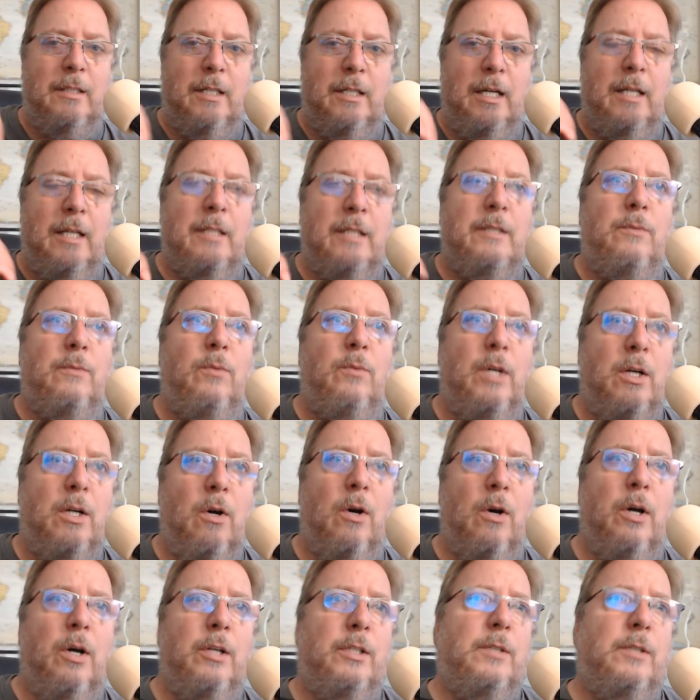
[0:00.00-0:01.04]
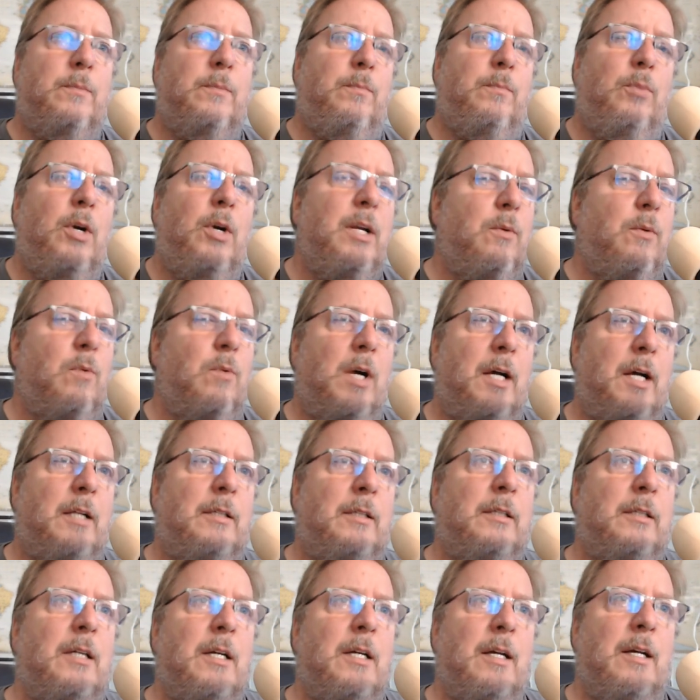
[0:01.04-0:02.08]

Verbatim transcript: It records pretty well,